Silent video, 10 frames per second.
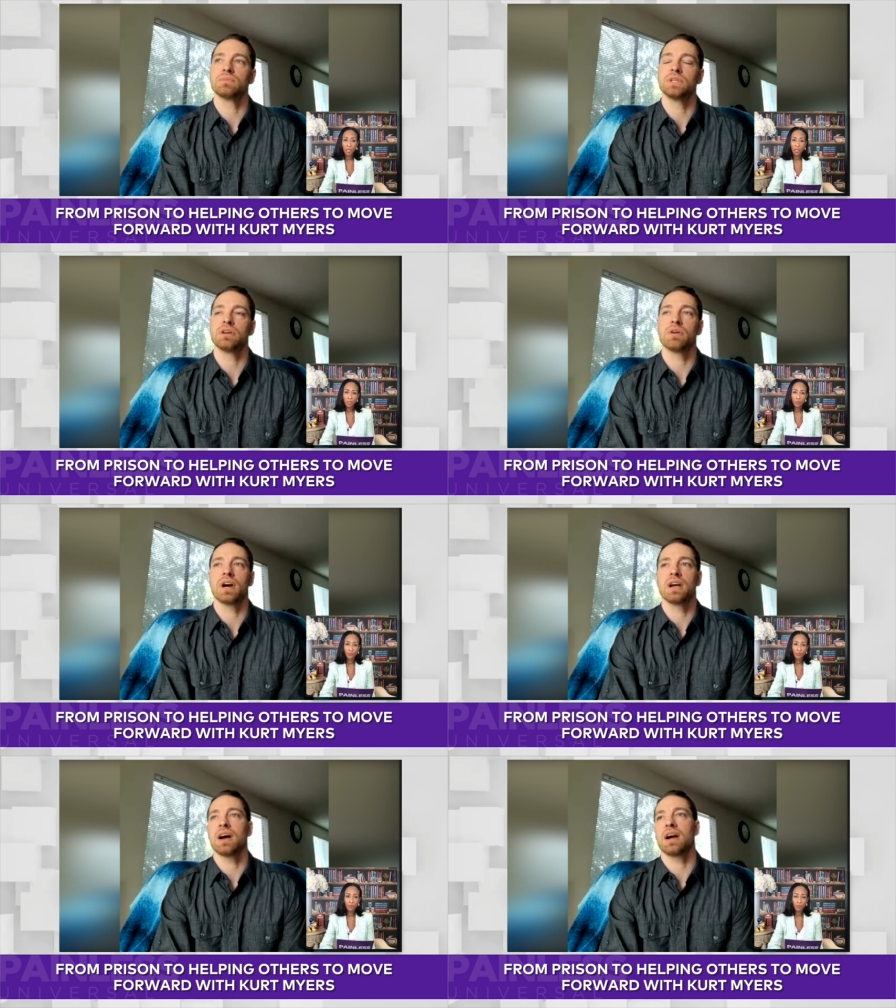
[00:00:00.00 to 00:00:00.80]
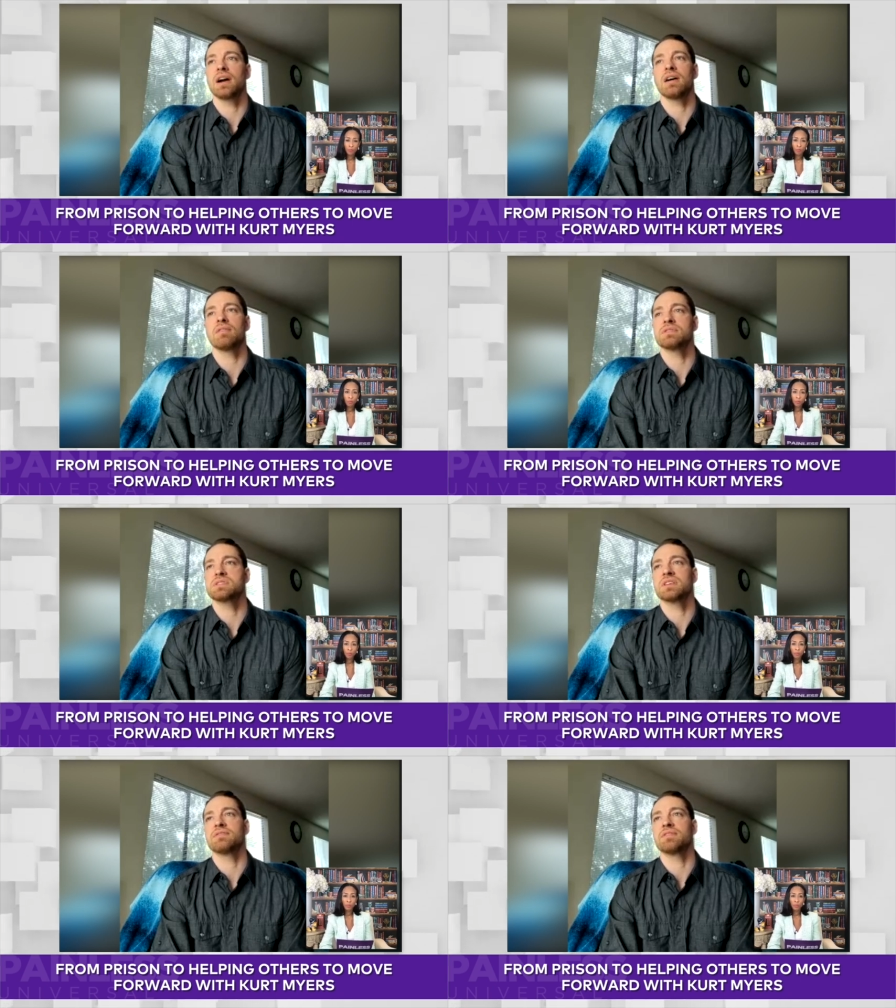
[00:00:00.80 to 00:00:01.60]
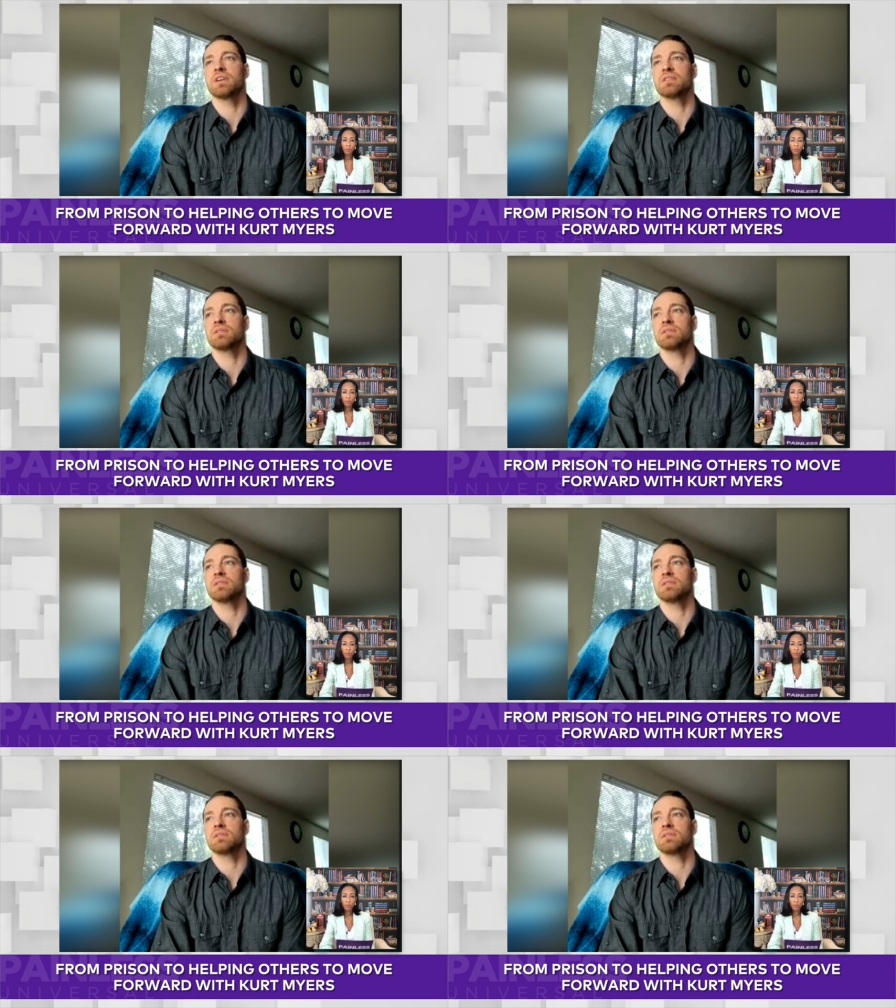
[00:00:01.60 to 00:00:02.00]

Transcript: you know, I, I obviously felt